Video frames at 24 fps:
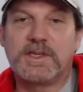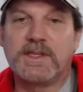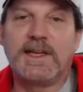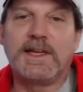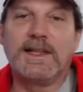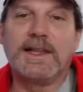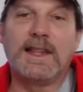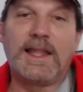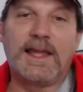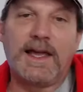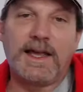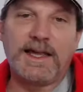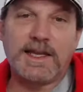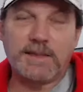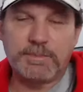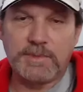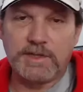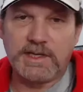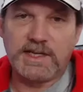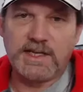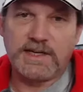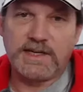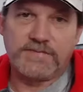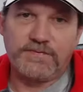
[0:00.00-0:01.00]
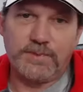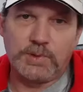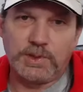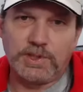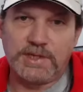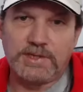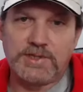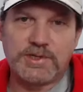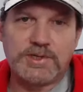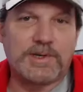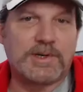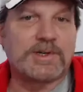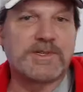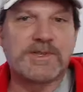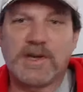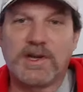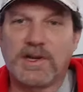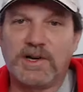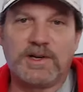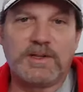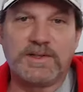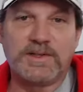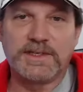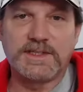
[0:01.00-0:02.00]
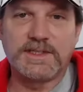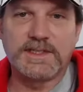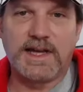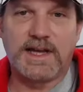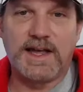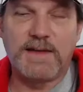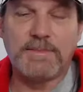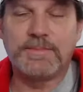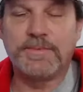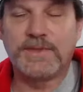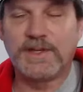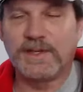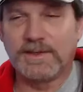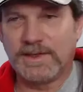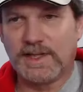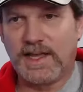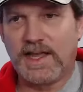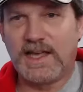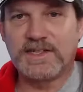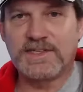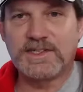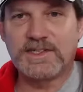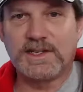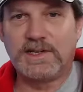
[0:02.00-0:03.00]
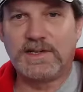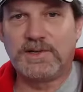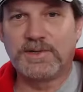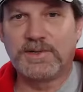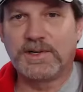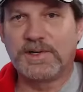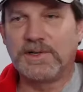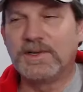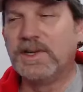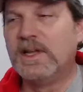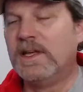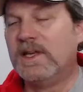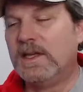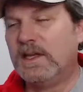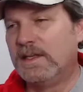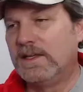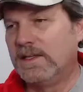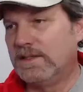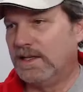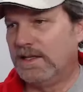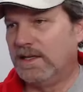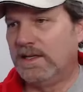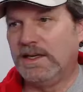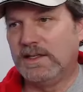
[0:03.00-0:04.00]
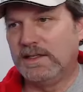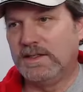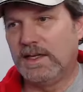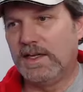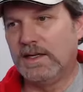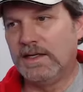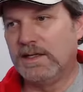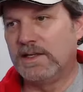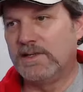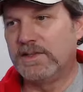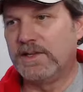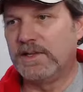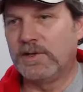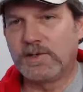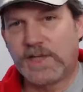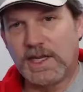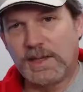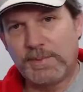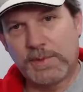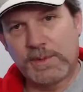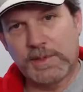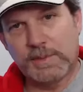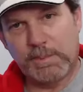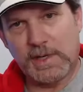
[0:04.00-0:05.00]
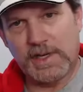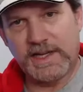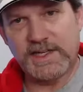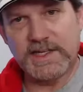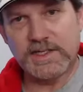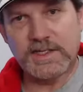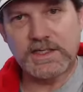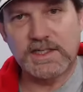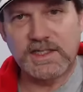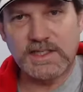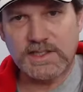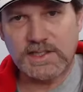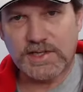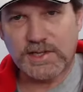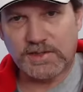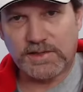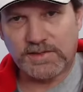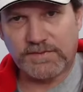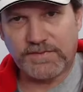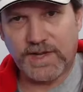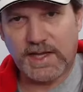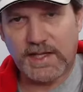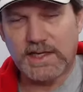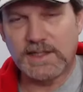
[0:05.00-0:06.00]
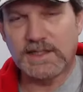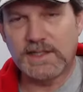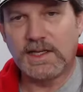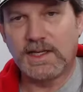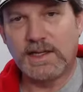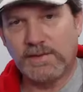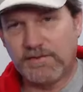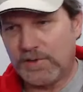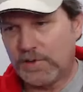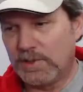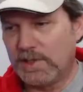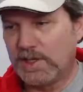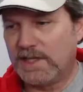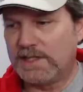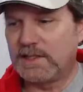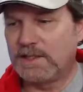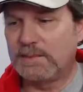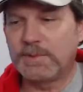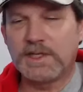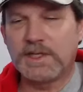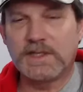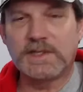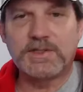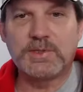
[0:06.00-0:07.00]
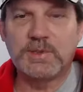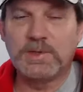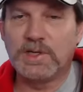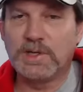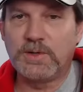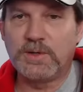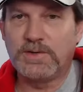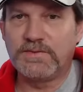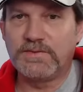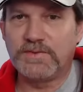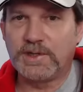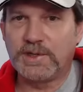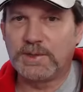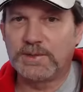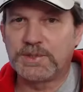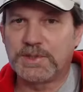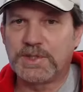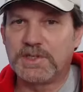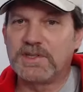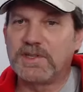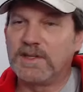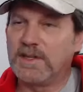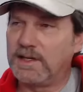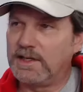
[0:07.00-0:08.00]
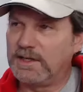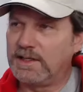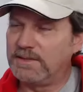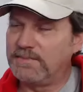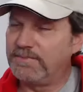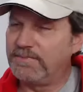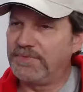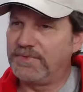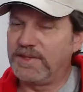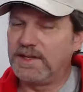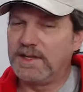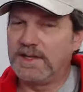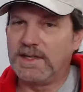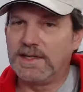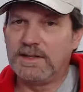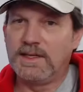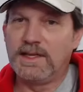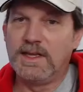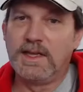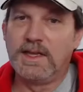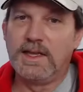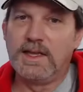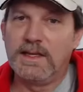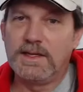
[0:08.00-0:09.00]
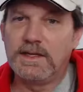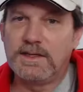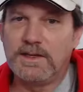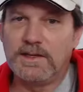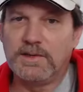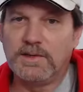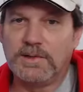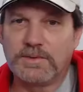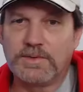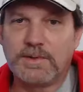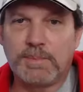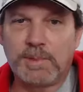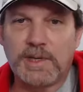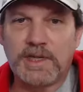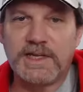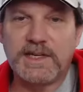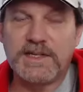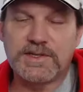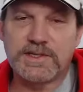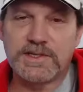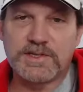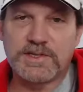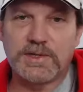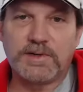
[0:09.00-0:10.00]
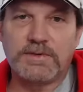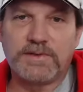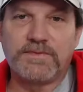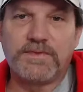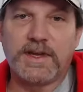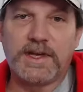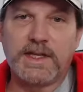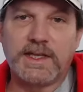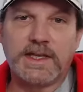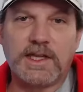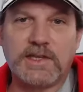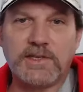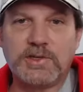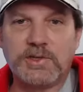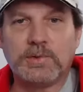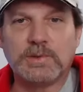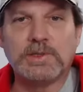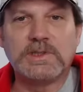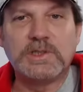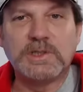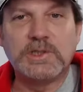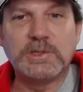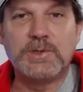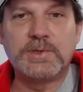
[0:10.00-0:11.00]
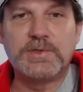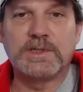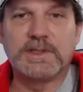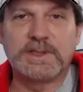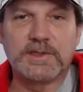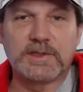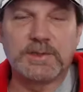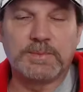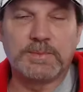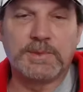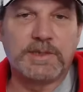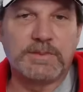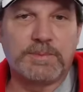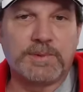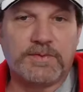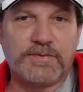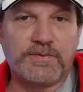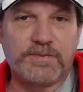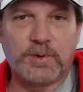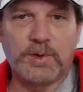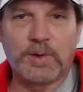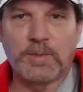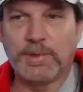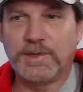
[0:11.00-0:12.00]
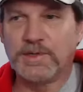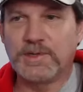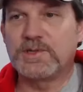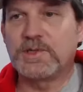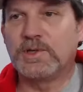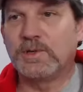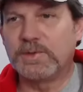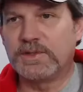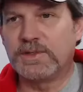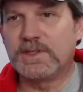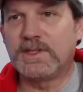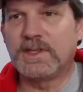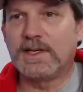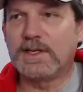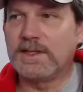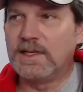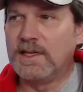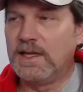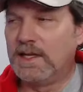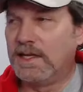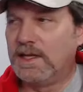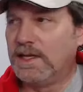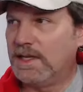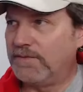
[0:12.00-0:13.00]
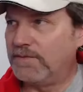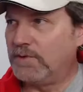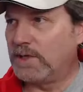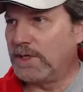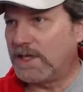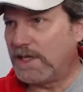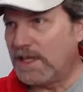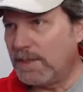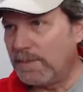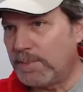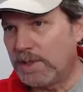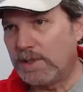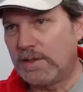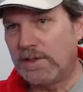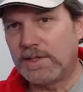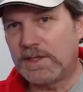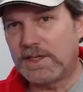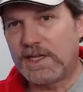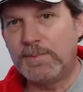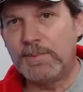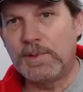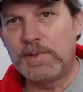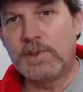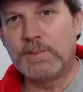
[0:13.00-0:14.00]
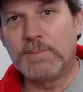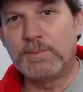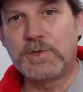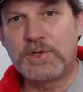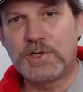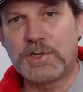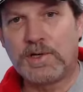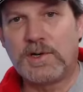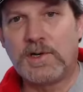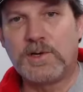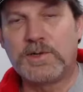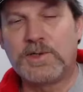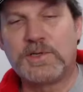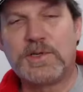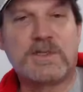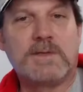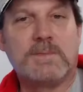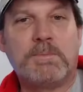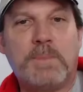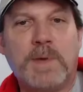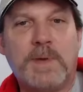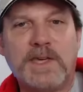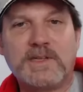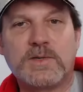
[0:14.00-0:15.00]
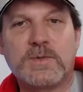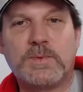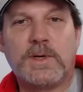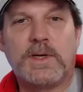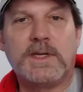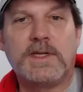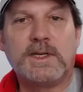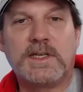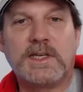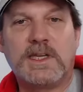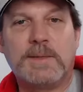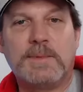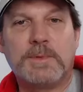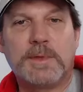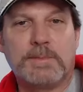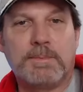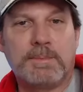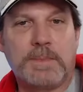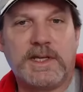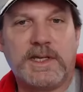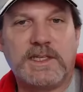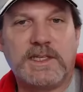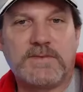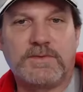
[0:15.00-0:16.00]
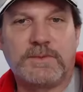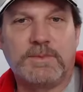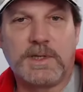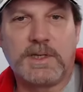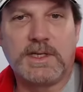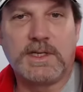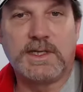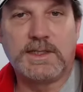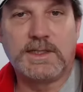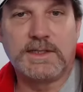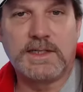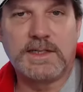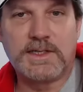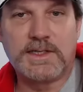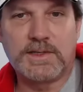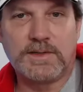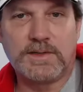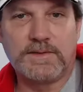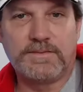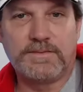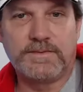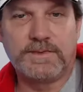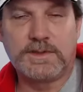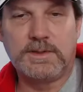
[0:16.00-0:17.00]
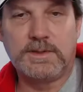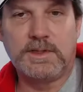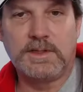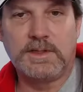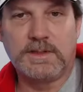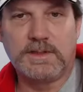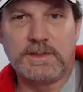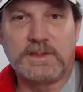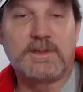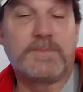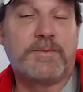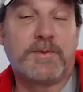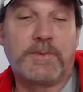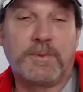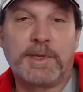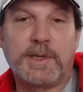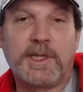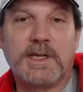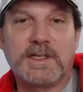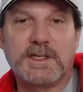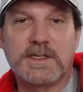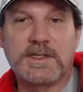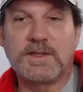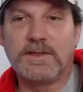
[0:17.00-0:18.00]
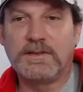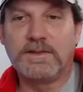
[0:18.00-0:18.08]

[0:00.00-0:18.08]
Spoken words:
They like being fully charged all the time. They'll last longer. Then they'll keep the plates desulfated. If you let them get too low in voltage, the plates will sulfate and you'll lose a little bit of performance. So if you're keeping them charged is the best way to keep the plates from getting sulfated.